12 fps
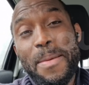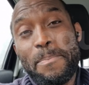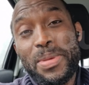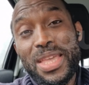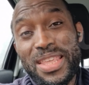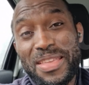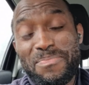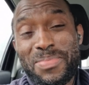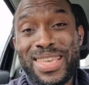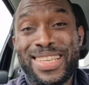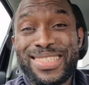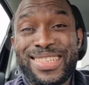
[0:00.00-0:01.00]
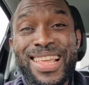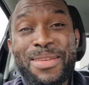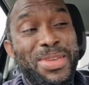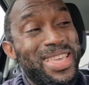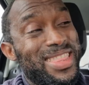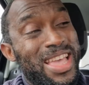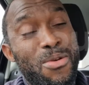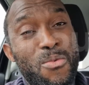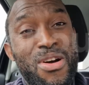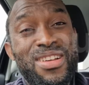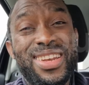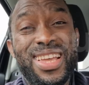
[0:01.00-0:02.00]
PDP is claiming they
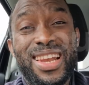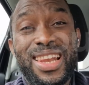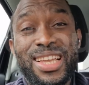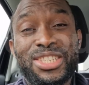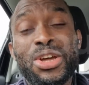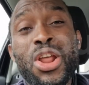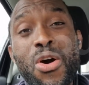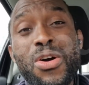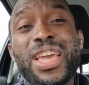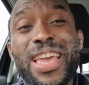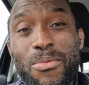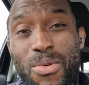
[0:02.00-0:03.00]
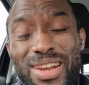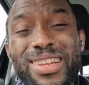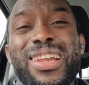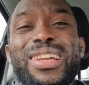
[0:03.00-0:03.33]
won the election. Okay, what?